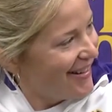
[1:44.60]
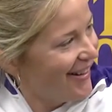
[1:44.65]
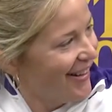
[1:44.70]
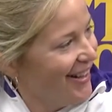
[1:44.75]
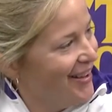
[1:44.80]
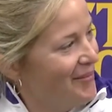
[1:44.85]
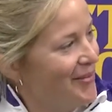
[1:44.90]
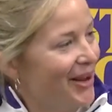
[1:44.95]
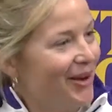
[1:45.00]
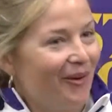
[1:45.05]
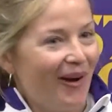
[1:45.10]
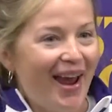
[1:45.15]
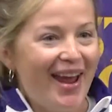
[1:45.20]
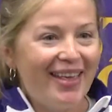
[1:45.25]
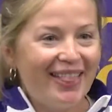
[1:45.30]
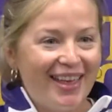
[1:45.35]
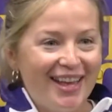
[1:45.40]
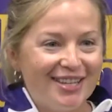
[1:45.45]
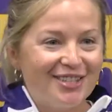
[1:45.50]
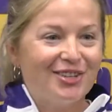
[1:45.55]
It'd be
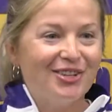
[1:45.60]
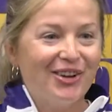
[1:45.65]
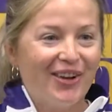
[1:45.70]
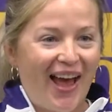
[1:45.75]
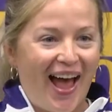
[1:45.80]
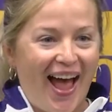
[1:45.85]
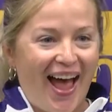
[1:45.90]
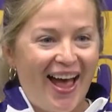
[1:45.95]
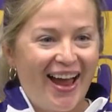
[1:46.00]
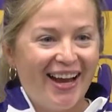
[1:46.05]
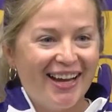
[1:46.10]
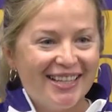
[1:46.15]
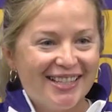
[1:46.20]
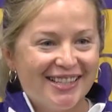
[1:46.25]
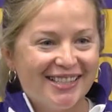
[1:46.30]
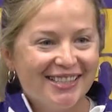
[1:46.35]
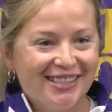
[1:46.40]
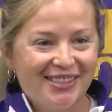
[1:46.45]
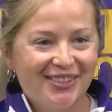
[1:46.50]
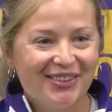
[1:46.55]
great, these two
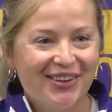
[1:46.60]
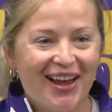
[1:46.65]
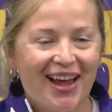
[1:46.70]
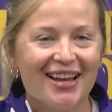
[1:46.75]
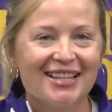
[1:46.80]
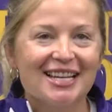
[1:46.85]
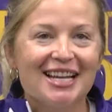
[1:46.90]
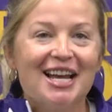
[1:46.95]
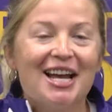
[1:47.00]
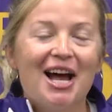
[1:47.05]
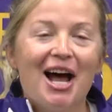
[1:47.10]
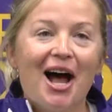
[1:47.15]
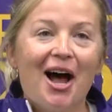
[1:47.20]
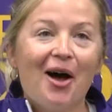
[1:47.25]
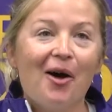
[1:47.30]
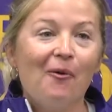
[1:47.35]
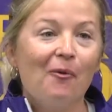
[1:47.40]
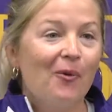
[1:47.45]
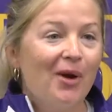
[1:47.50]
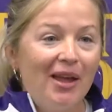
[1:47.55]
guys. We've had
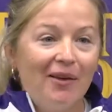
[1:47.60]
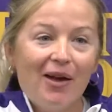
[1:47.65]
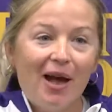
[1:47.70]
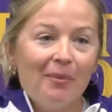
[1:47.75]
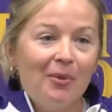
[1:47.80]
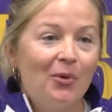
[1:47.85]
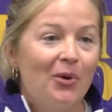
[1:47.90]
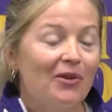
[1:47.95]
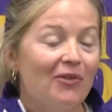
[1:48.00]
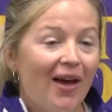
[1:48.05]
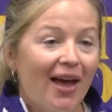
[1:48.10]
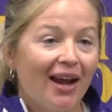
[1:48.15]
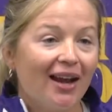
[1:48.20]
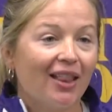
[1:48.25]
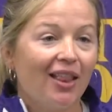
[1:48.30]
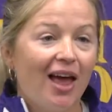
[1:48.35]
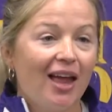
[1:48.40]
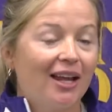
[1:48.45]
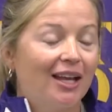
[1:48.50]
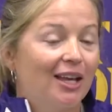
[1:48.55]
a
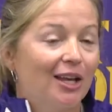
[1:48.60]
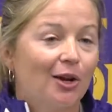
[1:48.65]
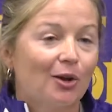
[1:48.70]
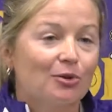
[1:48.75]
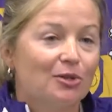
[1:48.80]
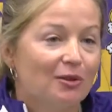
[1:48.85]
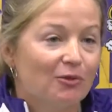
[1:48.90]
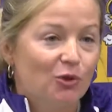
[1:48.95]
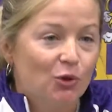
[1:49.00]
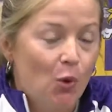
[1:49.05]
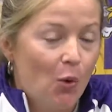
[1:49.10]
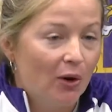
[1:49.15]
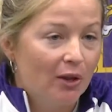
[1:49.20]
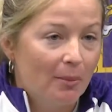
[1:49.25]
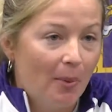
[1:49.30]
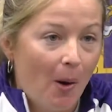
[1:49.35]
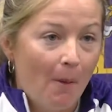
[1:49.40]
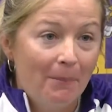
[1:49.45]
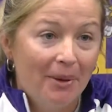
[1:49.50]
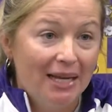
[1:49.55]
lot of kiddos that have scored
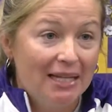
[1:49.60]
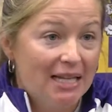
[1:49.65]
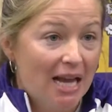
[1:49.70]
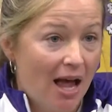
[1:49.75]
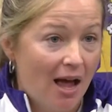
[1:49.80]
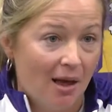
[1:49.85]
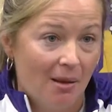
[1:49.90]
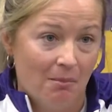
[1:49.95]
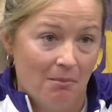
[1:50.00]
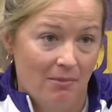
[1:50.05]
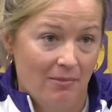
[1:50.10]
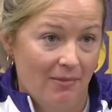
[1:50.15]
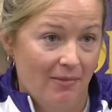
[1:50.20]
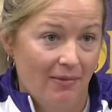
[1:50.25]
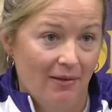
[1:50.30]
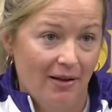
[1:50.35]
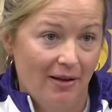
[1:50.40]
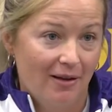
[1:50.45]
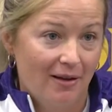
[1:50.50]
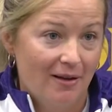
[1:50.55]
the ball big time.
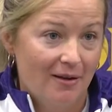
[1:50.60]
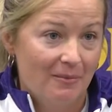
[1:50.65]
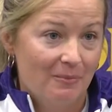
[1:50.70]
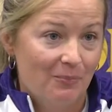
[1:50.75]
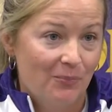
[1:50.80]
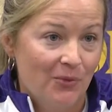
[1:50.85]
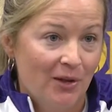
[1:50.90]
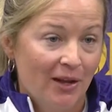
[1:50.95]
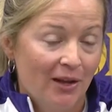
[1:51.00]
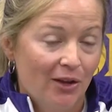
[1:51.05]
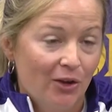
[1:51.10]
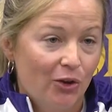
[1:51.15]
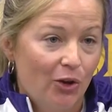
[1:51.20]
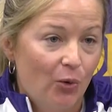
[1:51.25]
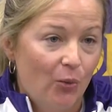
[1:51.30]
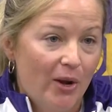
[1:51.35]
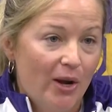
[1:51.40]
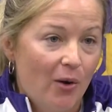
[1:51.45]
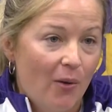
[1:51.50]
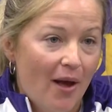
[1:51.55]

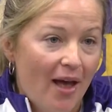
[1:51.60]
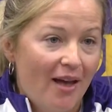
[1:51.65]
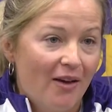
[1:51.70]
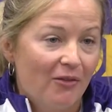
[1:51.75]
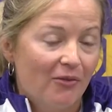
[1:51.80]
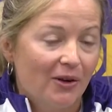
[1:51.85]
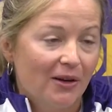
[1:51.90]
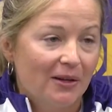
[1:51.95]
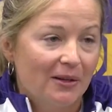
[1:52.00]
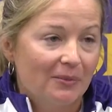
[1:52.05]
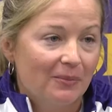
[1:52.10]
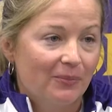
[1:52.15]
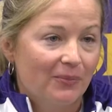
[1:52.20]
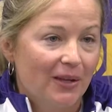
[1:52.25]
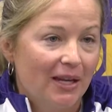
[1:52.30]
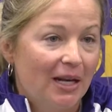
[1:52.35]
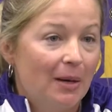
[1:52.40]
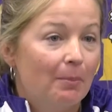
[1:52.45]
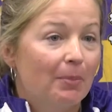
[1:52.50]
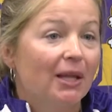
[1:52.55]
We don't have an
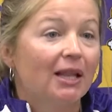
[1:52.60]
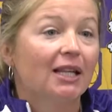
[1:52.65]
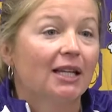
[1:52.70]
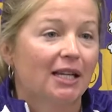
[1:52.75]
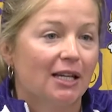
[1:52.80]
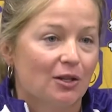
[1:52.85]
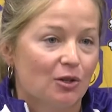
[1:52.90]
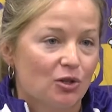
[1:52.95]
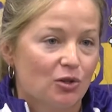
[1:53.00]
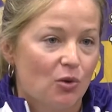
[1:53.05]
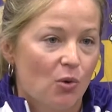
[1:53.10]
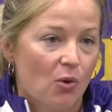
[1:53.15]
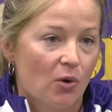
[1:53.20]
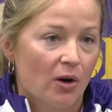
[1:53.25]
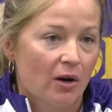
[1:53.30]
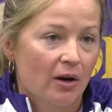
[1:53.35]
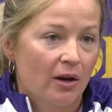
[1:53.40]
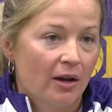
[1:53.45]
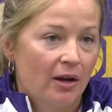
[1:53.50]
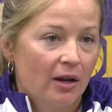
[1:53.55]
inability to
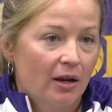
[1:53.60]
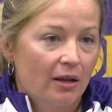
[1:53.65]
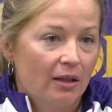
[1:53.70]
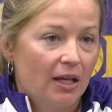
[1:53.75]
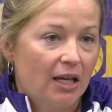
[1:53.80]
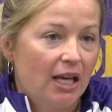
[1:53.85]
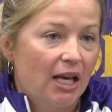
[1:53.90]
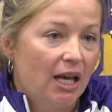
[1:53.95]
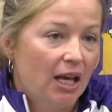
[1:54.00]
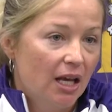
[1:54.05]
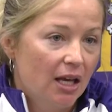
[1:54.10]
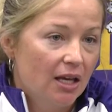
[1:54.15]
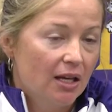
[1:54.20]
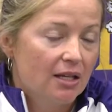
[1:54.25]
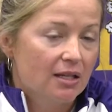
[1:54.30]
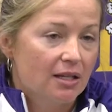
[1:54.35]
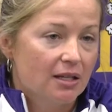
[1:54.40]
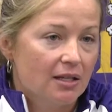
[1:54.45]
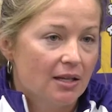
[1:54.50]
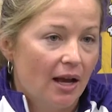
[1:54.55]
score. The key
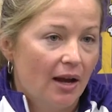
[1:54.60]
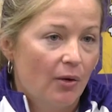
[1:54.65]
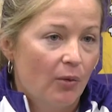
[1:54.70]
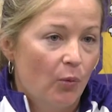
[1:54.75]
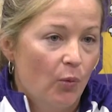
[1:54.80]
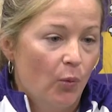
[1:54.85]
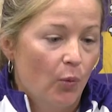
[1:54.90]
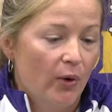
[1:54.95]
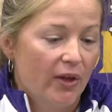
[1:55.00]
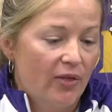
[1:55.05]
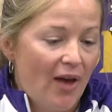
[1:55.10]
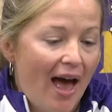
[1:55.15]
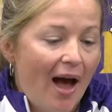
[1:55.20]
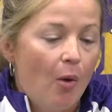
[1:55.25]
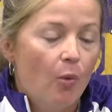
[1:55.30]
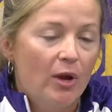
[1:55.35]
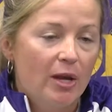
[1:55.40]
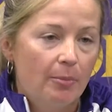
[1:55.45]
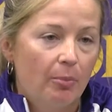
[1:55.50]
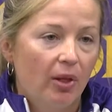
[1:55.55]
is that with
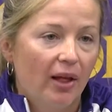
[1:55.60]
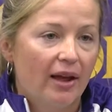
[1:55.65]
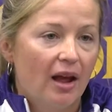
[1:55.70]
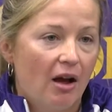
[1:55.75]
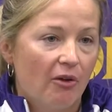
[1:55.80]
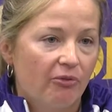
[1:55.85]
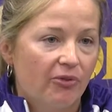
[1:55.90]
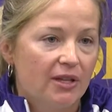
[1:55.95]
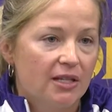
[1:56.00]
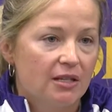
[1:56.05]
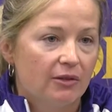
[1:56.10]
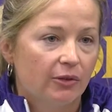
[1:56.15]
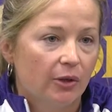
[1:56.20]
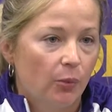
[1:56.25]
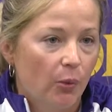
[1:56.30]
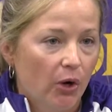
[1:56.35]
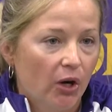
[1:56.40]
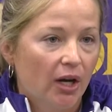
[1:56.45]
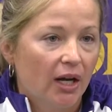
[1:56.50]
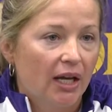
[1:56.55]
how we play
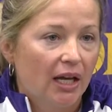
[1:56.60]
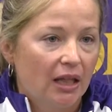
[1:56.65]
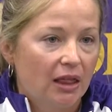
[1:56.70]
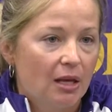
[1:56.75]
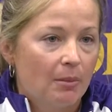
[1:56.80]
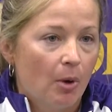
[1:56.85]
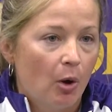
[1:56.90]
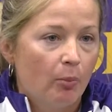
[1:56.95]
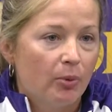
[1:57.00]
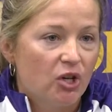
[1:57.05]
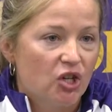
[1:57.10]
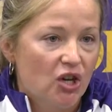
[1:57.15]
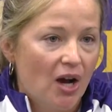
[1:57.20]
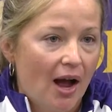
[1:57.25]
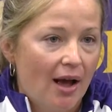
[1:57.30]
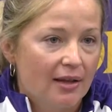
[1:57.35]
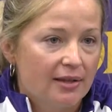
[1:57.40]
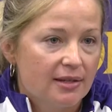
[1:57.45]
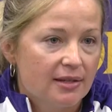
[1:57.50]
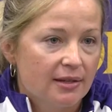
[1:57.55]
offensively, we're going to get them open
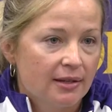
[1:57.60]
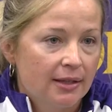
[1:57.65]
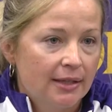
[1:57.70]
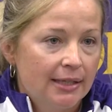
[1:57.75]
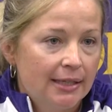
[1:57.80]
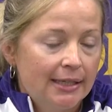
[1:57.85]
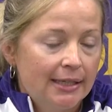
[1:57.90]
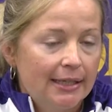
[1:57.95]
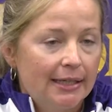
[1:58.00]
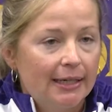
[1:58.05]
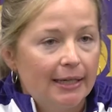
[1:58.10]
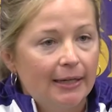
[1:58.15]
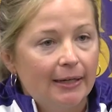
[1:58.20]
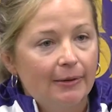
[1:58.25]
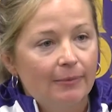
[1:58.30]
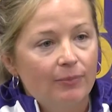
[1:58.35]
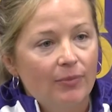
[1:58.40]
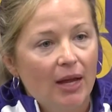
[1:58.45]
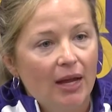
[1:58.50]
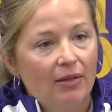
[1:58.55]
shots.
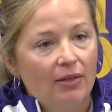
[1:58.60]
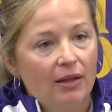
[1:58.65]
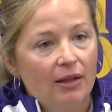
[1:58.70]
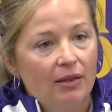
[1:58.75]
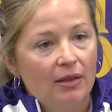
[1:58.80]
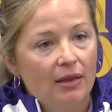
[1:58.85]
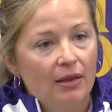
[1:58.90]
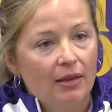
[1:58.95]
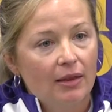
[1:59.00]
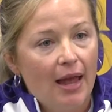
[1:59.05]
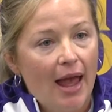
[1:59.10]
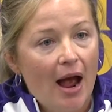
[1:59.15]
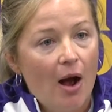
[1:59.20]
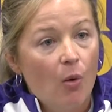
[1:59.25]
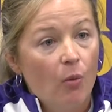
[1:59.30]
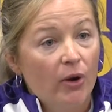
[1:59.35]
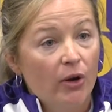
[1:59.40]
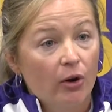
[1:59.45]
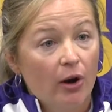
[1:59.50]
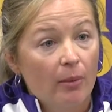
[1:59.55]
And then
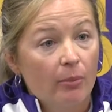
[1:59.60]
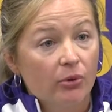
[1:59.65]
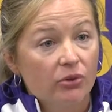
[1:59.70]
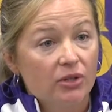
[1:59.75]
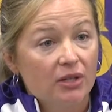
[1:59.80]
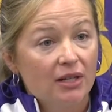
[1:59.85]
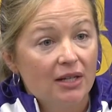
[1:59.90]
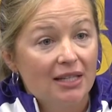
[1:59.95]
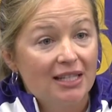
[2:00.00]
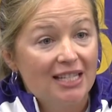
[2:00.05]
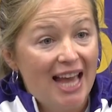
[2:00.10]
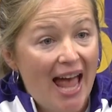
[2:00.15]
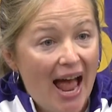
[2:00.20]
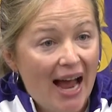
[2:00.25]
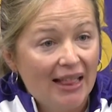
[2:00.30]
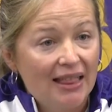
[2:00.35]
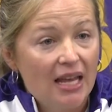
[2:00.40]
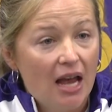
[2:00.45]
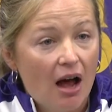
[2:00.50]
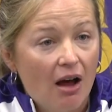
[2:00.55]
how we are able to
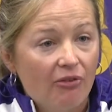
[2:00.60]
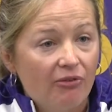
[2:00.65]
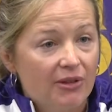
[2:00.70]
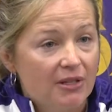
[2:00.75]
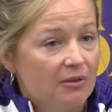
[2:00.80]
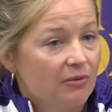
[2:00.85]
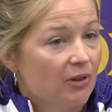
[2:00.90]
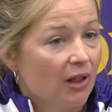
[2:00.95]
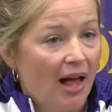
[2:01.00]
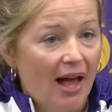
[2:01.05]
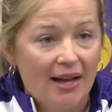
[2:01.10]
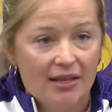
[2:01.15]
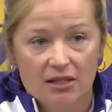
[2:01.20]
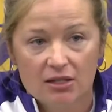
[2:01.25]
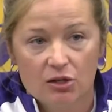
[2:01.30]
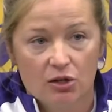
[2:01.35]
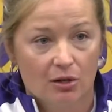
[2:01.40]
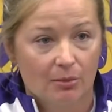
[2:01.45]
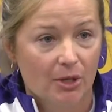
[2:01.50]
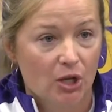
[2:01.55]
attack the offensive glass
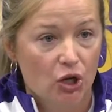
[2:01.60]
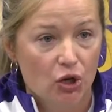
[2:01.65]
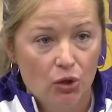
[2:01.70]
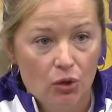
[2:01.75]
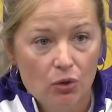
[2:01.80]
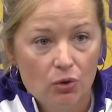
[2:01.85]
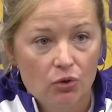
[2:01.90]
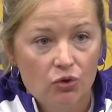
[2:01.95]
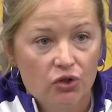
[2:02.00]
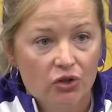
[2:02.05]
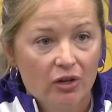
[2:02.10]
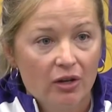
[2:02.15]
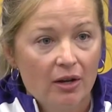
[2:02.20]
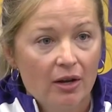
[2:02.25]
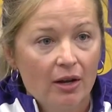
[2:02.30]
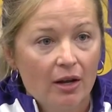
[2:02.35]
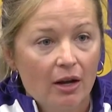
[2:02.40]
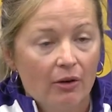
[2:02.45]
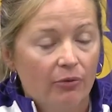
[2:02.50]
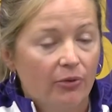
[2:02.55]
is going to be huge
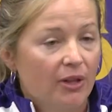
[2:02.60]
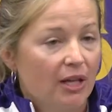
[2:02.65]
for